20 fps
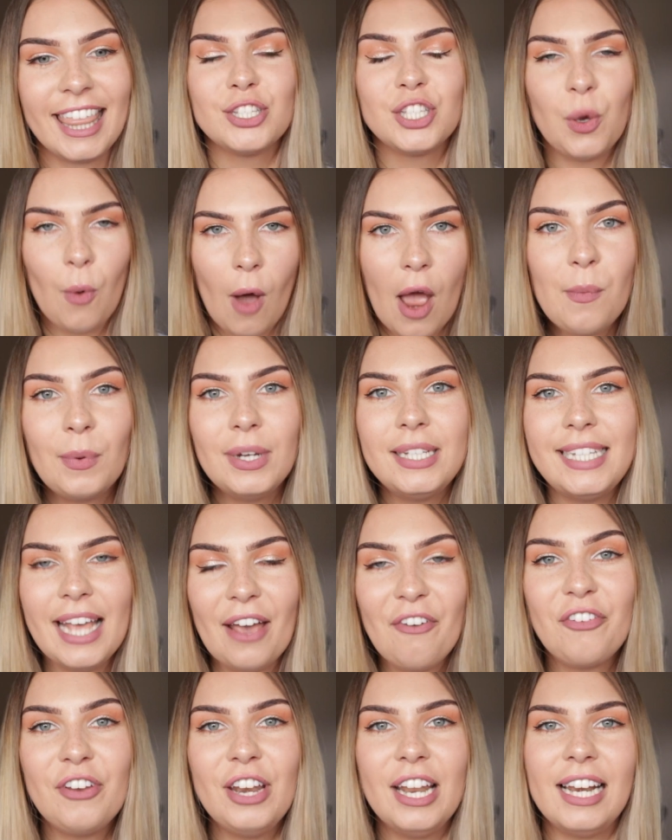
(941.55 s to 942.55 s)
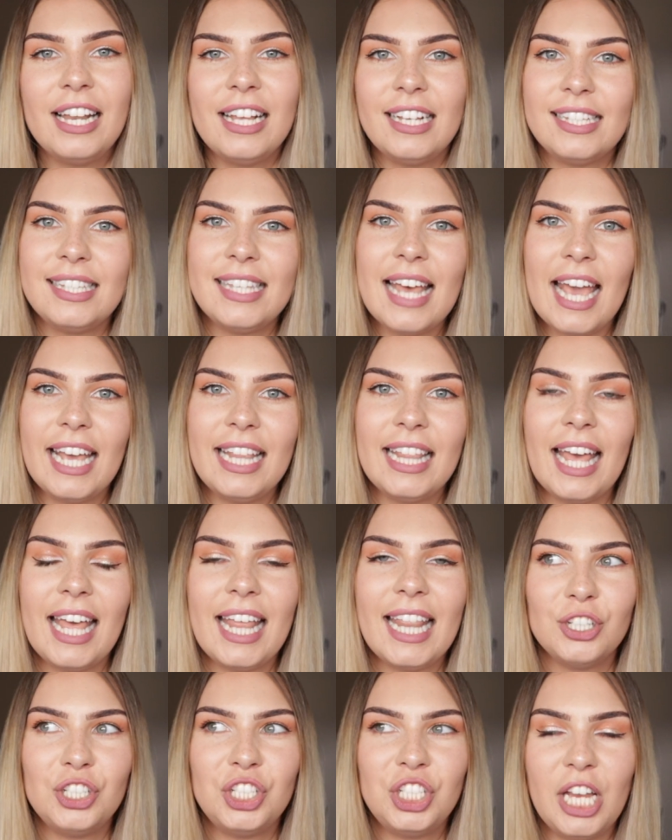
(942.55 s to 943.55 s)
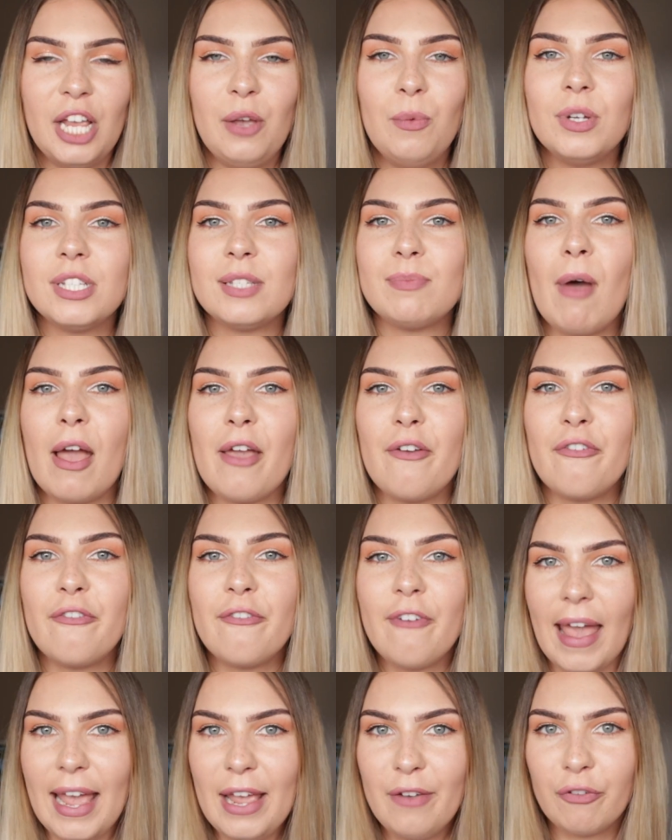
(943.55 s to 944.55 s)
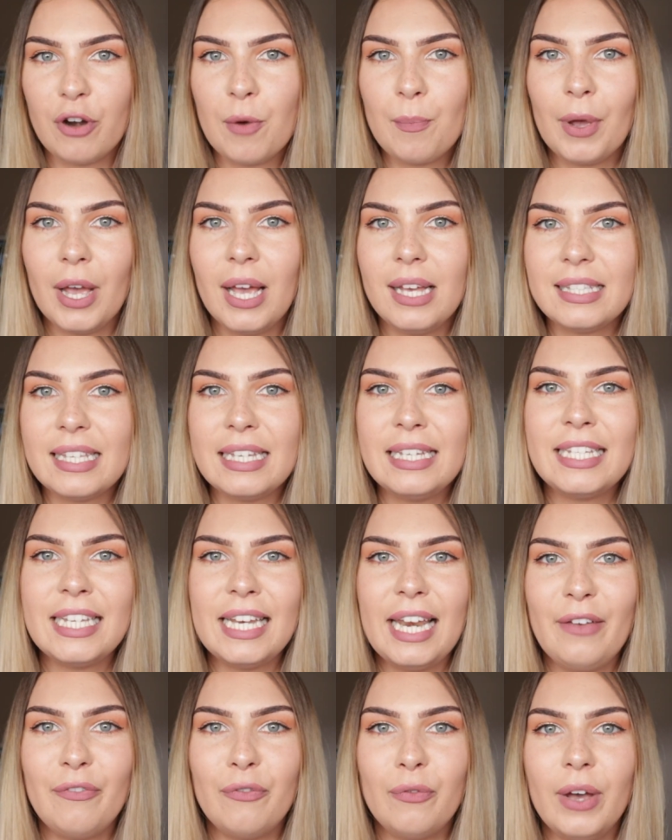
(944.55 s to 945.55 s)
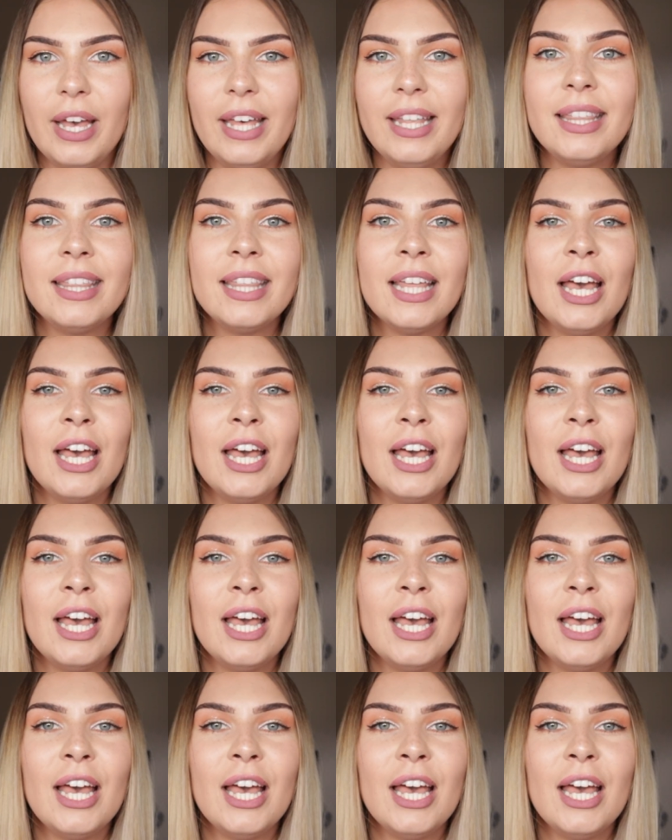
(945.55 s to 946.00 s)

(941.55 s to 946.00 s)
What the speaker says: So I would definitely say that she was my favourite person to live with.